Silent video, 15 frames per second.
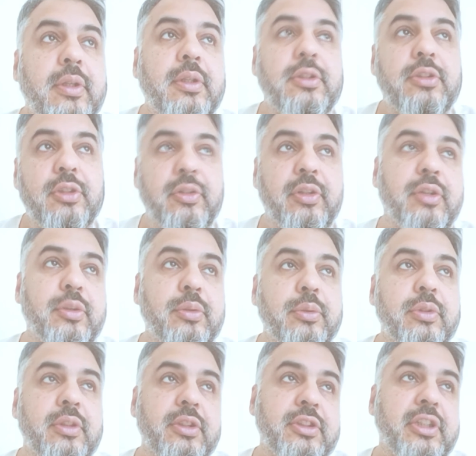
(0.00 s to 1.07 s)
to
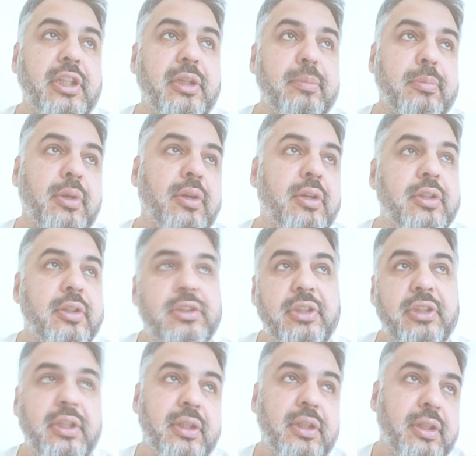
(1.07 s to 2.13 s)
recruit the team,
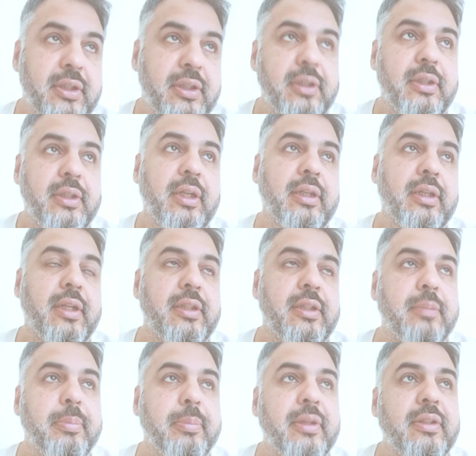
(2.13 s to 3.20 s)
marketing, get the
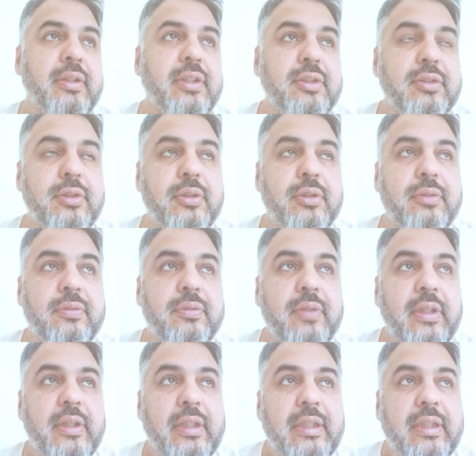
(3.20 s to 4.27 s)
building sort of
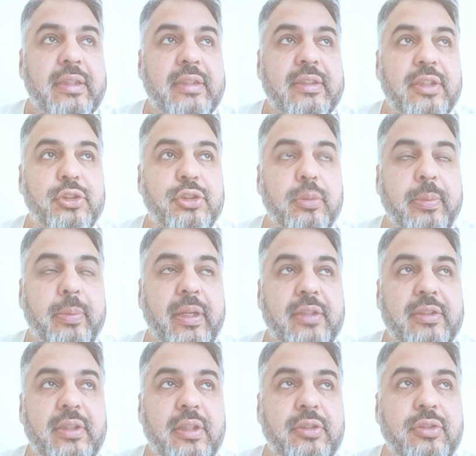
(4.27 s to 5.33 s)
set up,
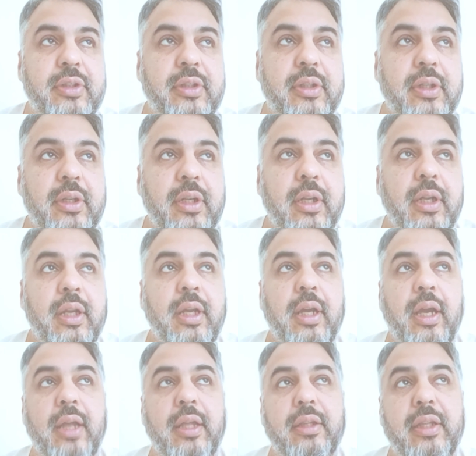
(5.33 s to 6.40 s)
etc.
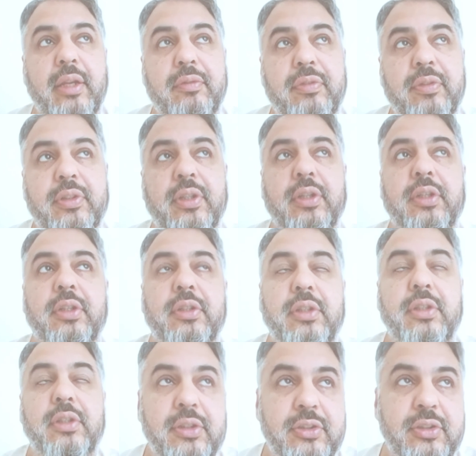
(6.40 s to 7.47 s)
And then for the
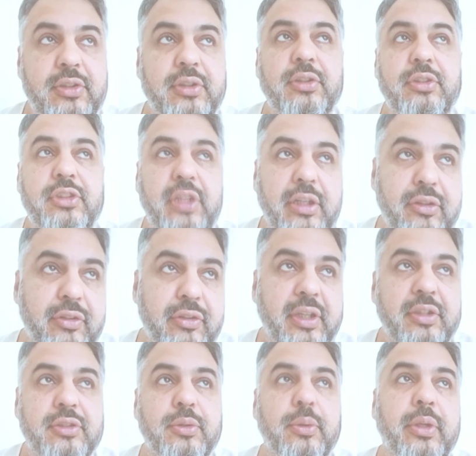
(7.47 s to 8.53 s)
nursery to
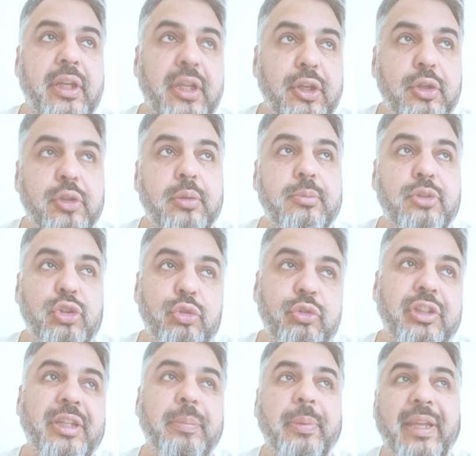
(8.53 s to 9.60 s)
generate its own income to
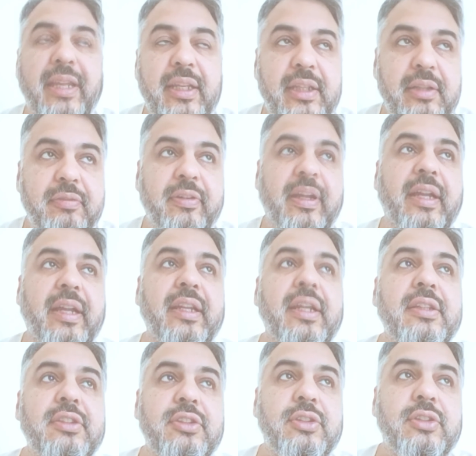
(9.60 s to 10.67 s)
repay the
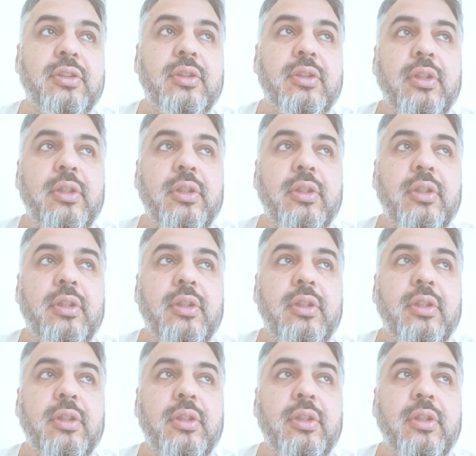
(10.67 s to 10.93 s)
finance